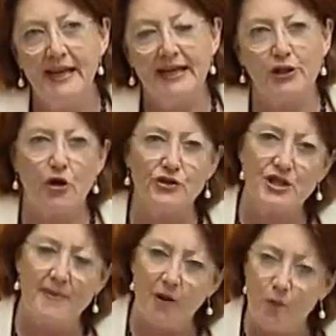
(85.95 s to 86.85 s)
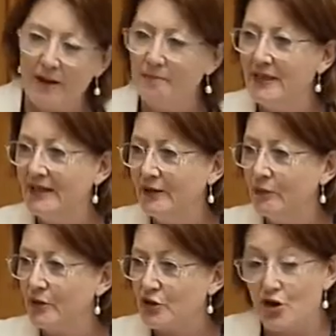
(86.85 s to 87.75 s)
It cost about 1 million,
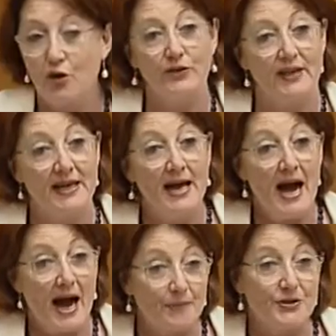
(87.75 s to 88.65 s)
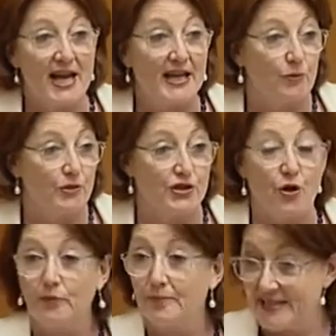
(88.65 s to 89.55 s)
which showed the uptake was
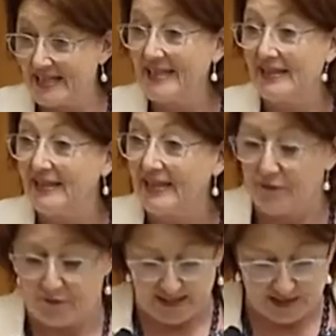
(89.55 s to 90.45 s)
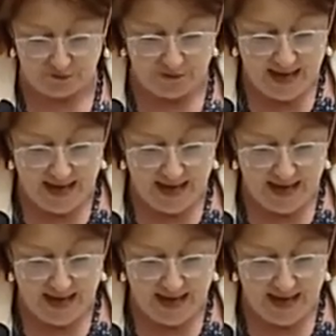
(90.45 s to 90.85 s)
not particularly effective.